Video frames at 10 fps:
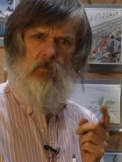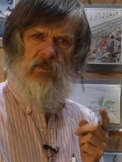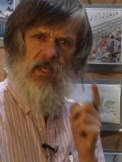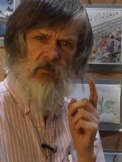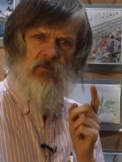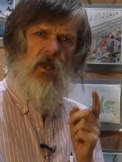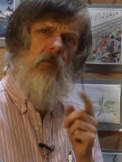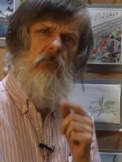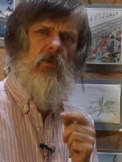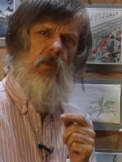but that's
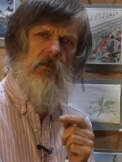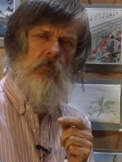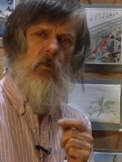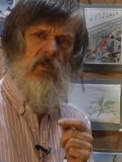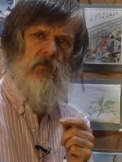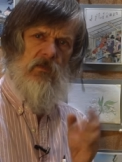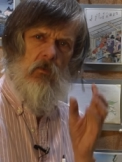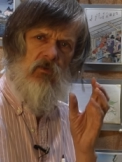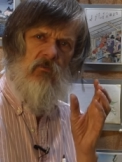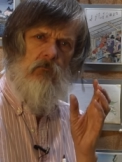not the main point to me.
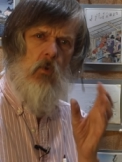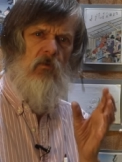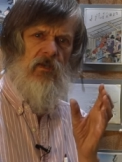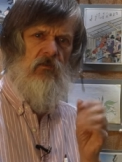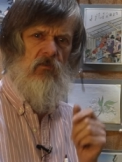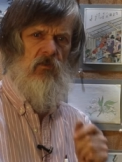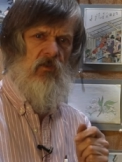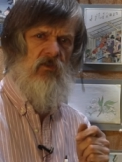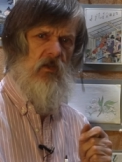What's of more interest is